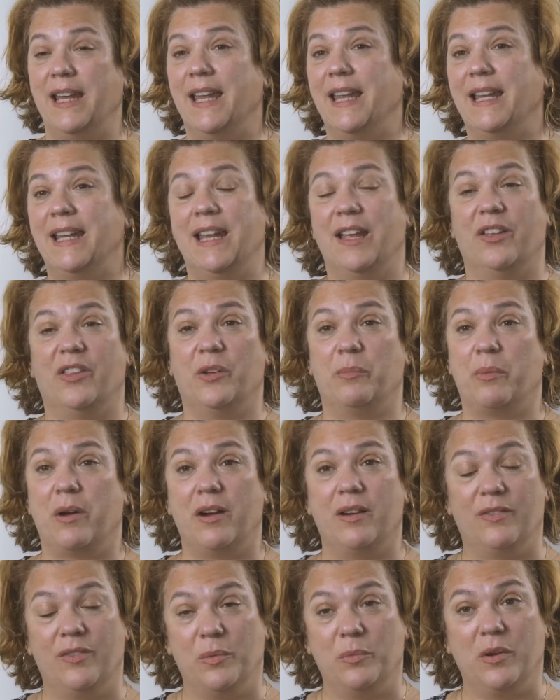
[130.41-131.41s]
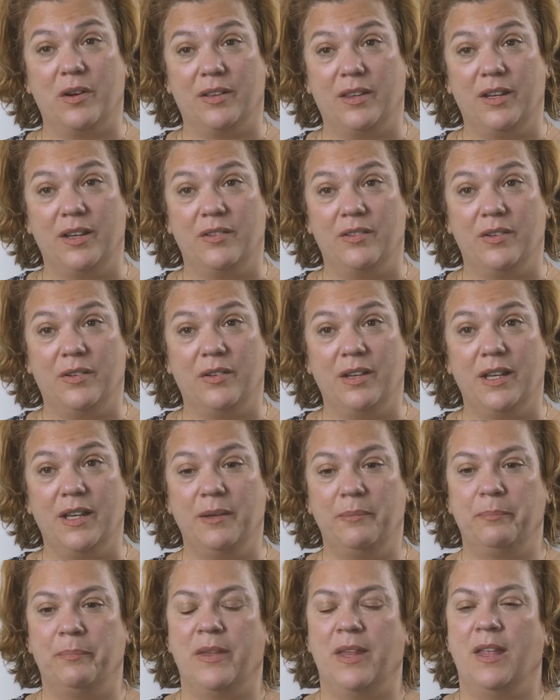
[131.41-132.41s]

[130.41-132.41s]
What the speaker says: any other part of the work that you're doing.